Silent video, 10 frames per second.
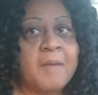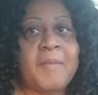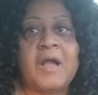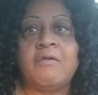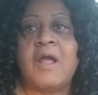
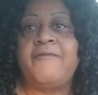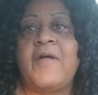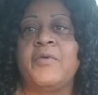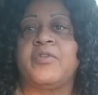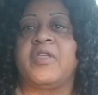My
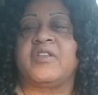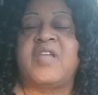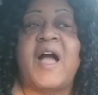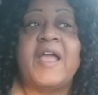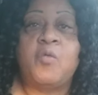grandfather was a
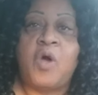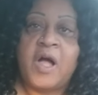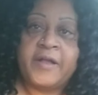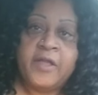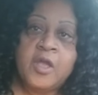
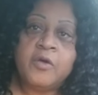tightwad.